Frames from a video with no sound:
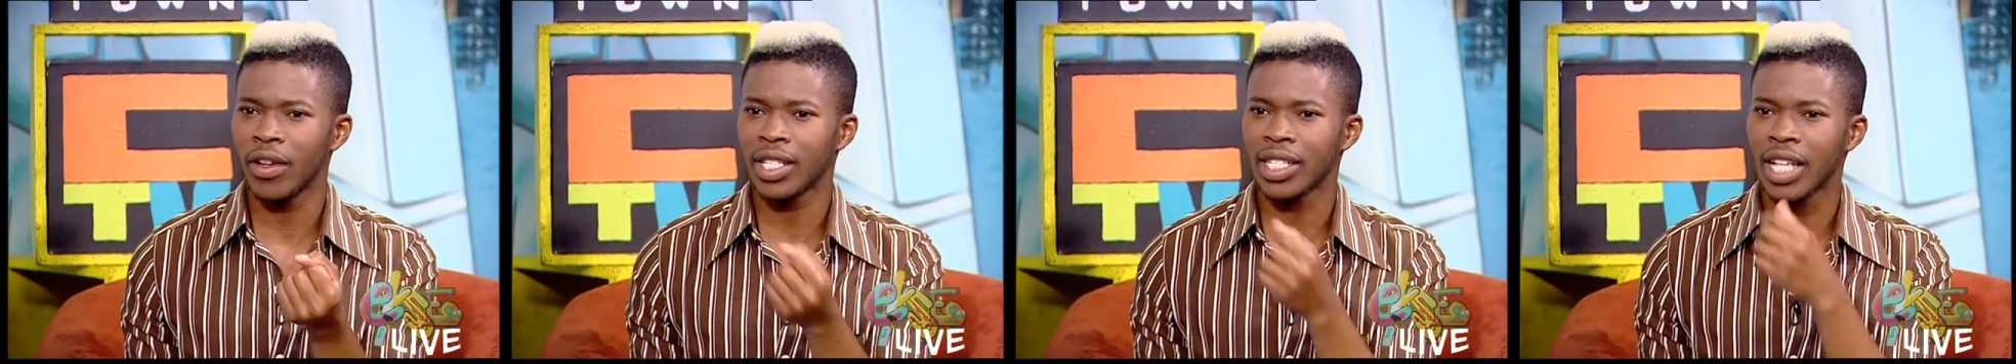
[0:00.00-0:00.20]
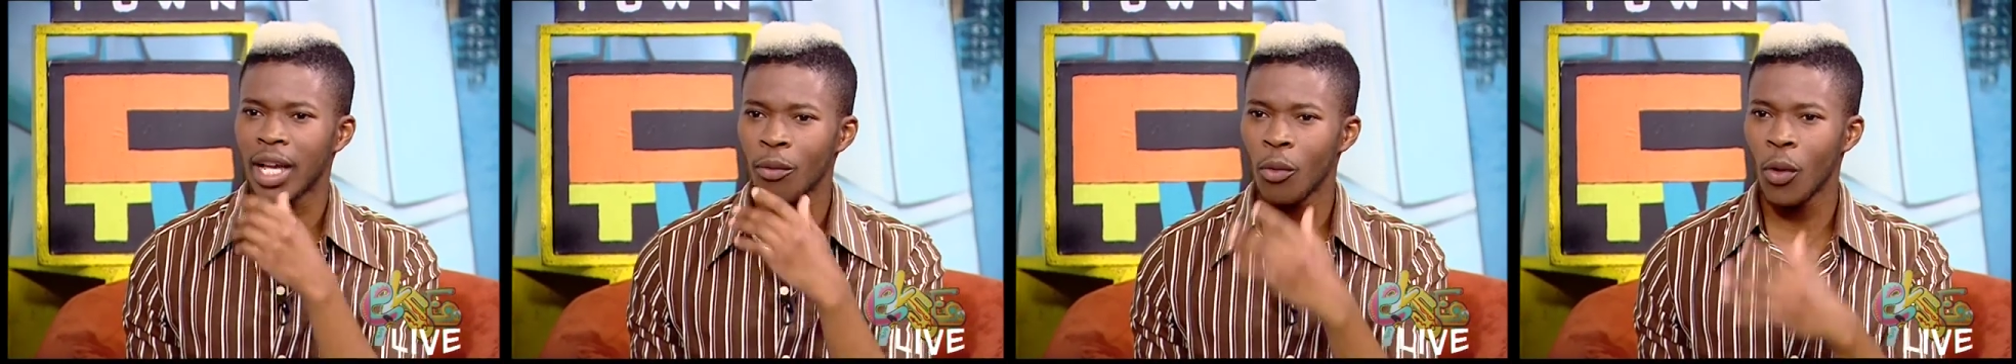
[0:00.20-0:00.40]

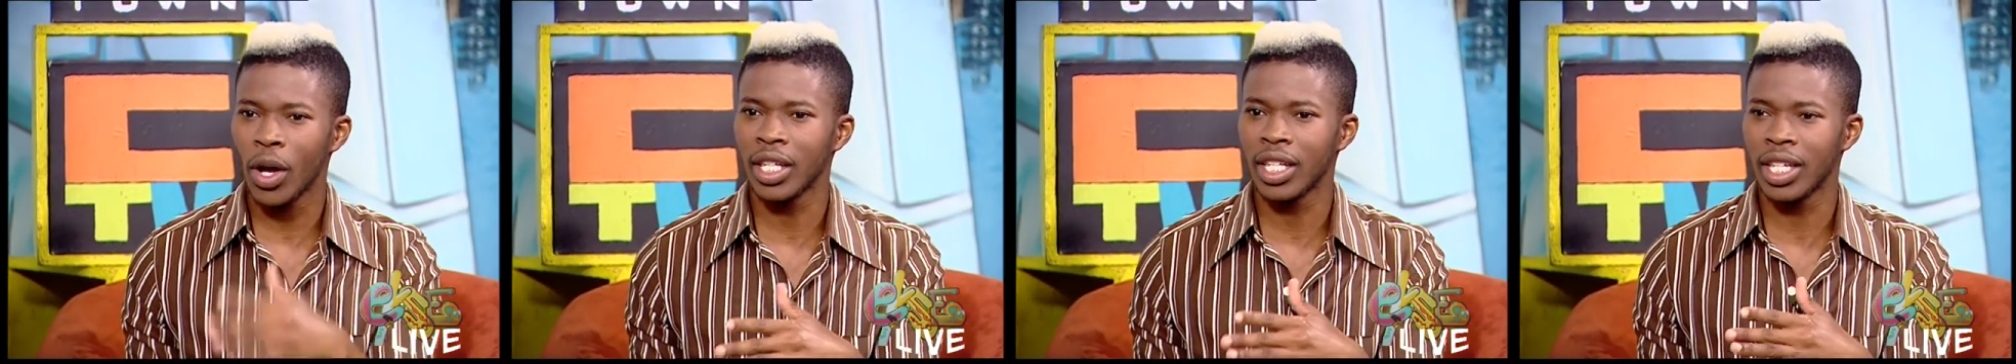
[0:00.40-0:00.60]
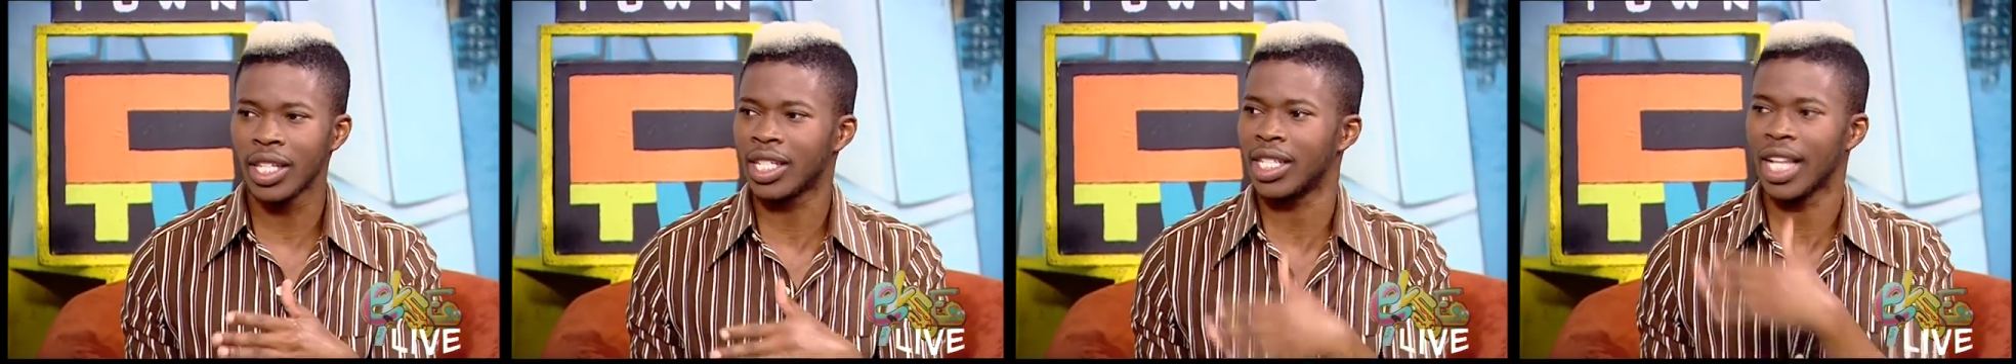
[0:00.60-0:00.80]
someone
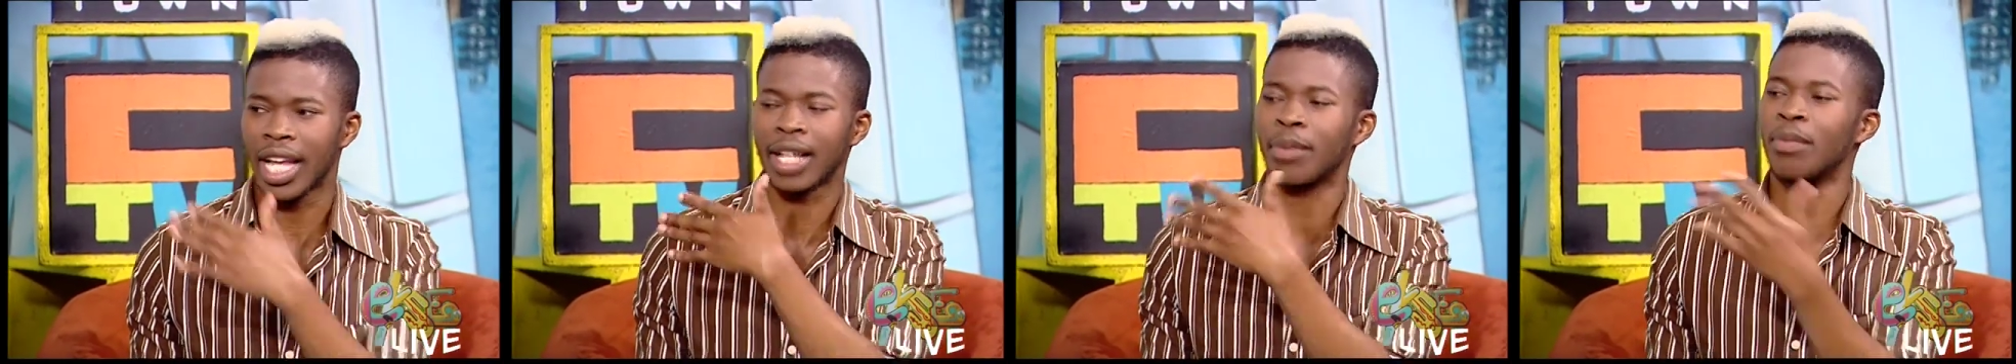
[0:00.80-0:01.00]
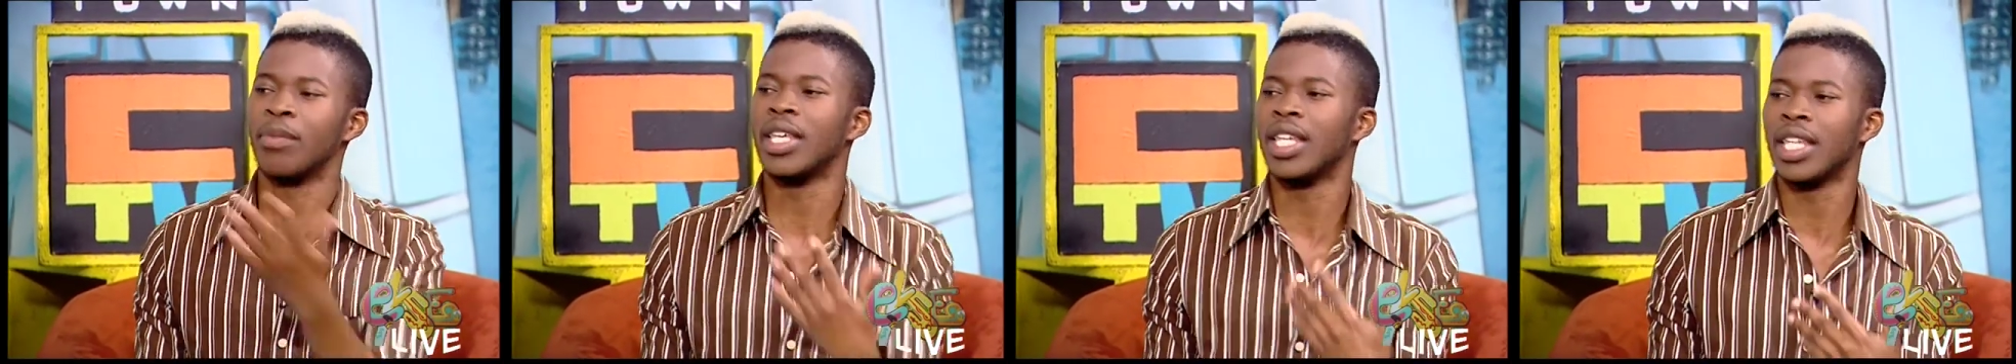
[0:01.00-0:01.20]
is
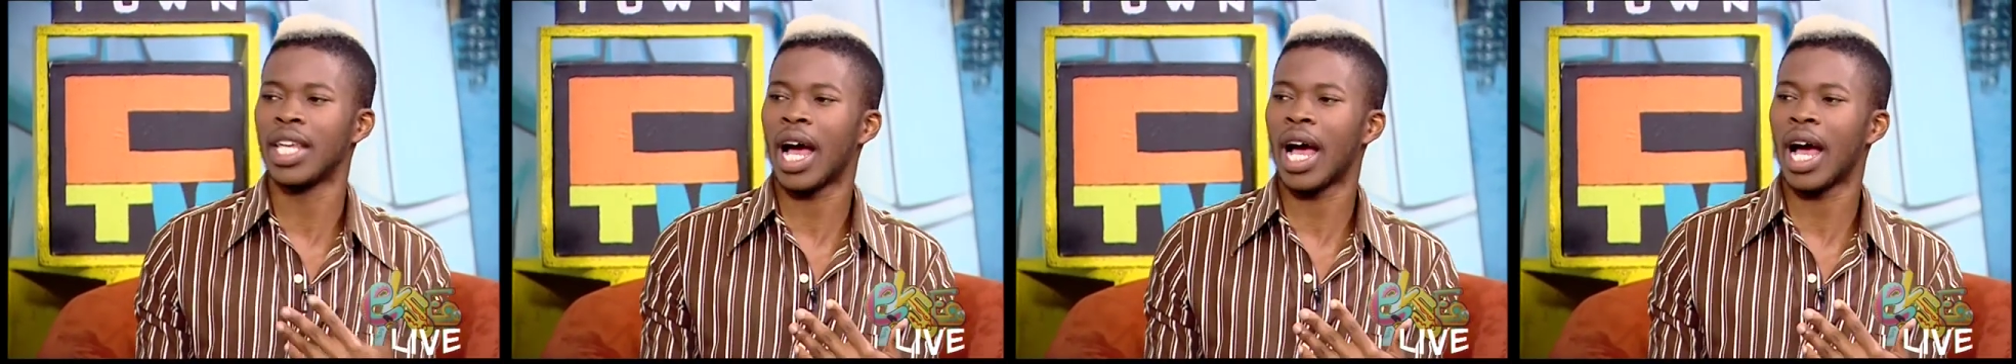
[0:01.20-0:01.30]
like me,